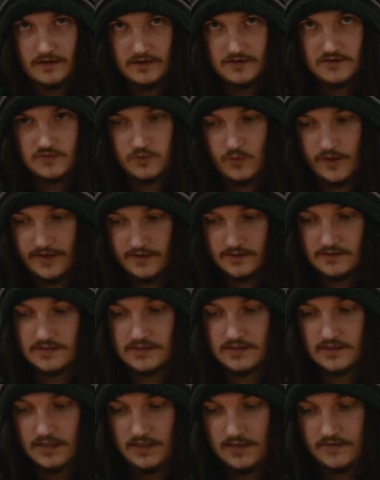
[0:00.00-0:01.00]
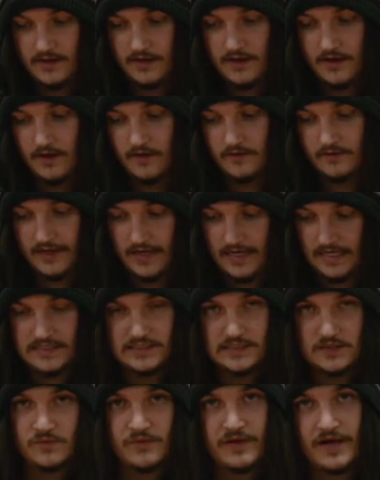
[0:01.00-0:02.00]
It swings, their
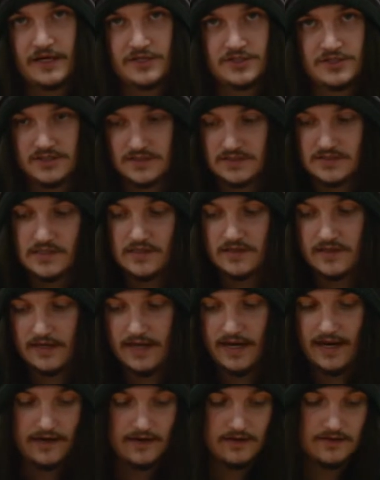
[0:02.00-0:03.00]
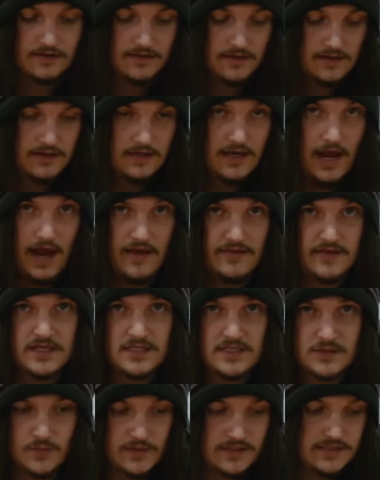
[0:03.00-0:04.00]
instant reaction is to negate it, and then
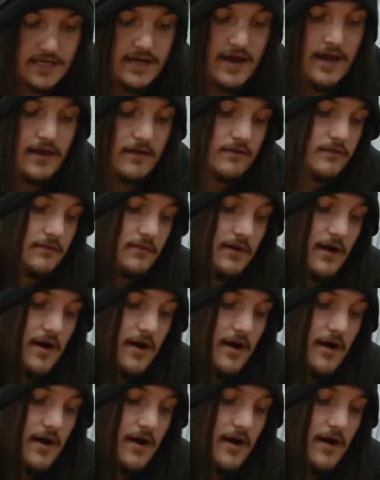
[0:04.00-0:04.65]
it swings again.